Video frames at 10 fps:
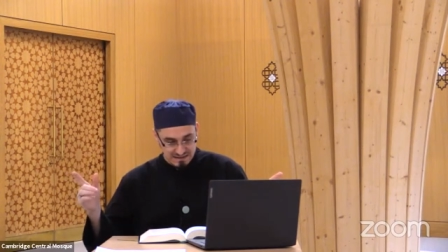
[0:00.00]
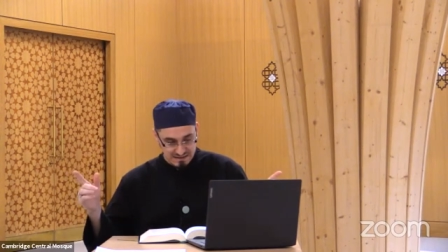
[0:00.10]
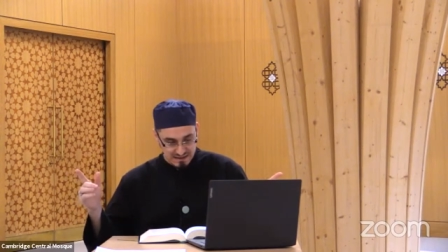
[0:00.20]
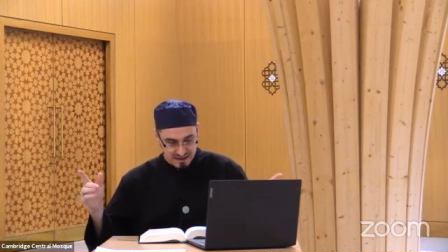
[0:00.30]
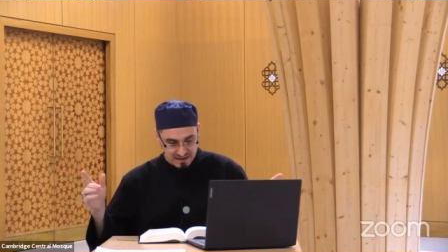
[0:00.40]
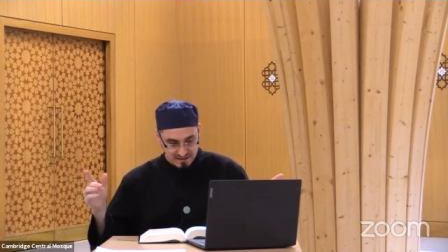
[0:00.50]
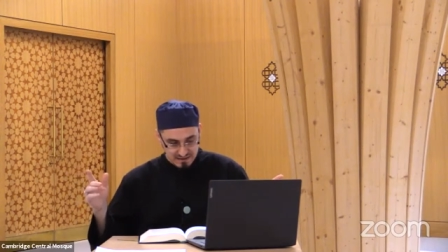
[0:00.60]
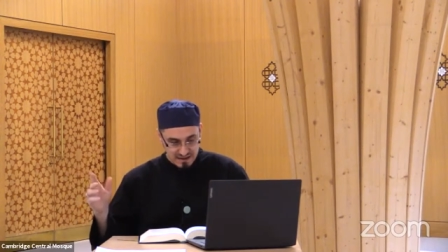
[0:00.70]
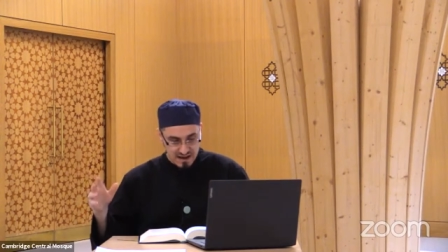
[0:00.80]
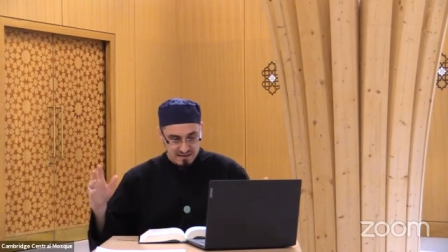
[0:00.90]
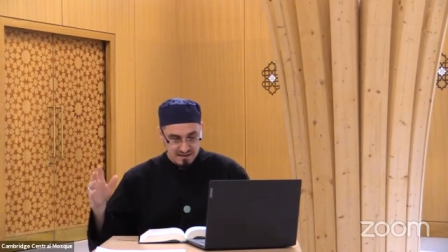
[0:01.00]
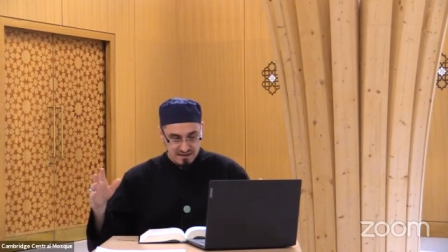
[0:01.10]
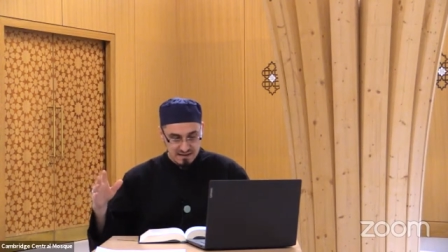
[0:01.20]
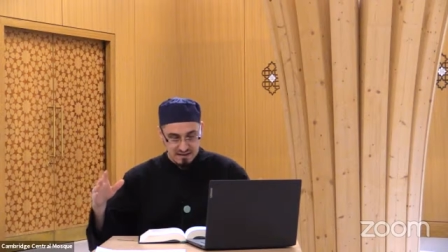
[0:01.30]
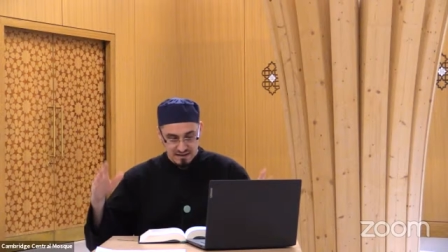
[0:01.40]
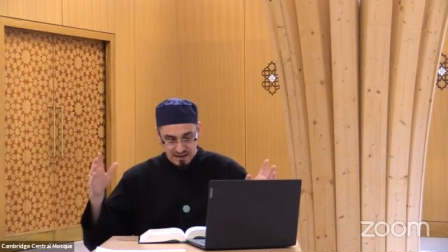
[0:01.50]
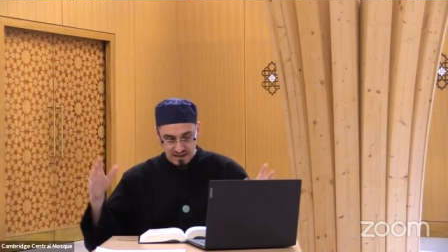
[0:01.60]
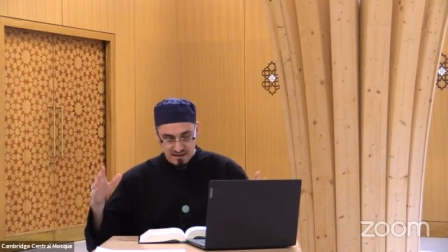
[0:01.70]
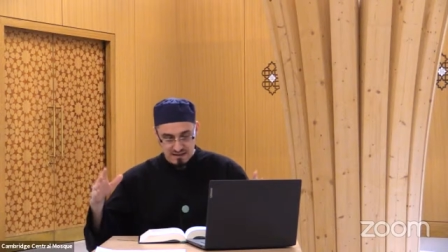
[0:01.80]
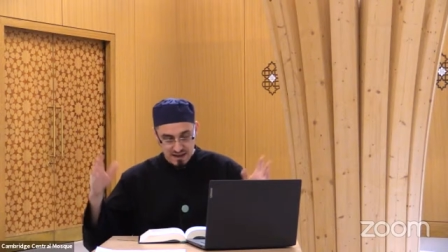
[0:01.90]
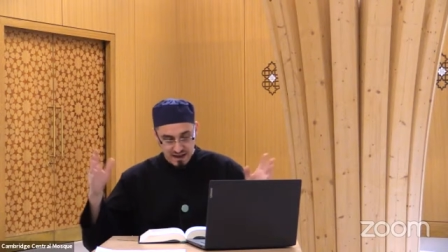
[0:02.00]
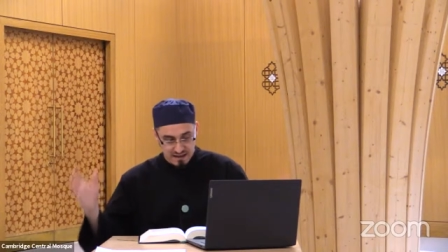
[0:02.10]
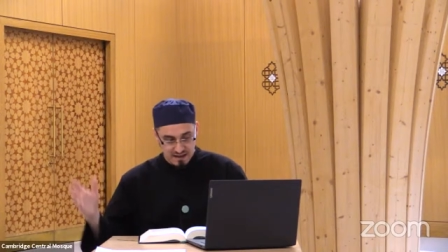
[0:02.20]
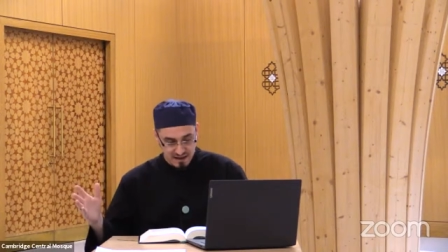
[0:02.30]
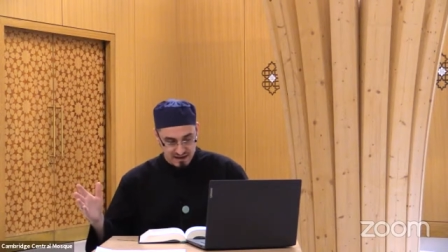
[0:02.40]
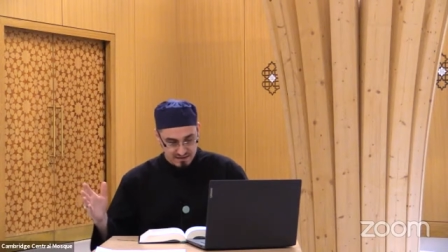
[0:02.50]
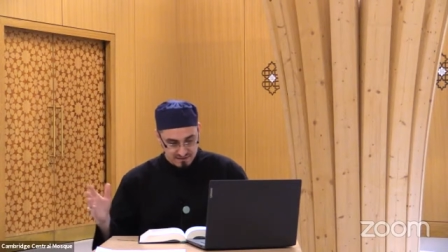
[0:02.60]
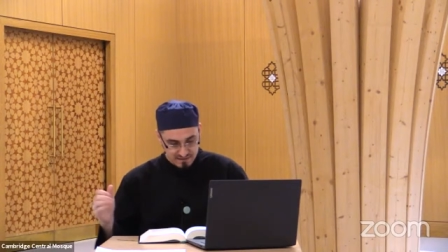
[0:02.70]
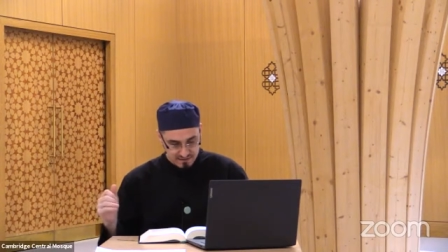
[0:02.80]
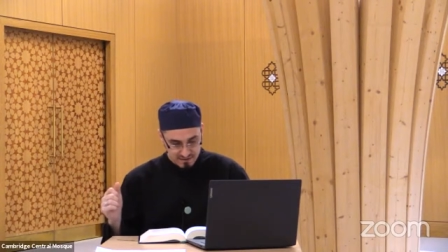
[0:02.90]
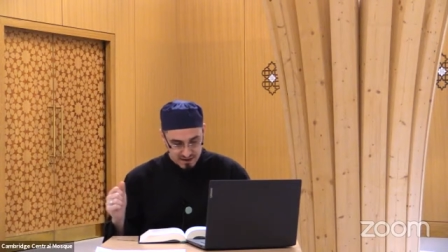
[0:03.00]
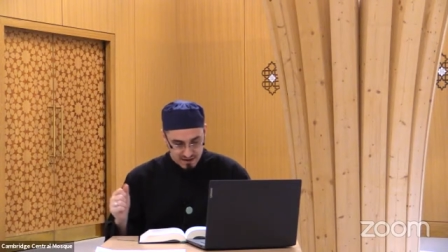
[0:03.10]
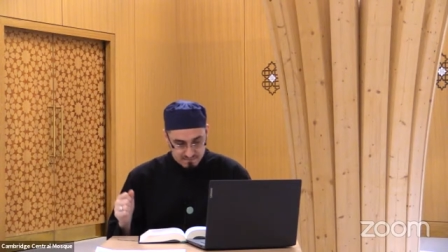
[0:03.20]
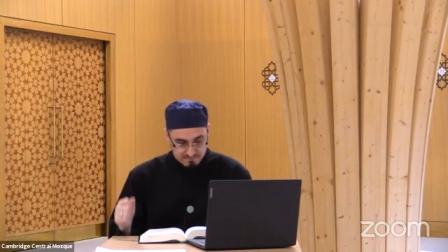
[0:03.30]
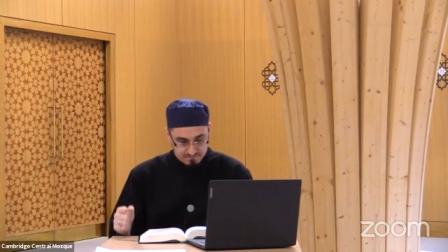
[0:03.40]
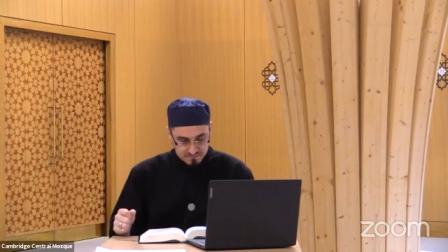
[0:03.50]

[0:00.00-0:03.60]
Okay, as Allah is like light, okay,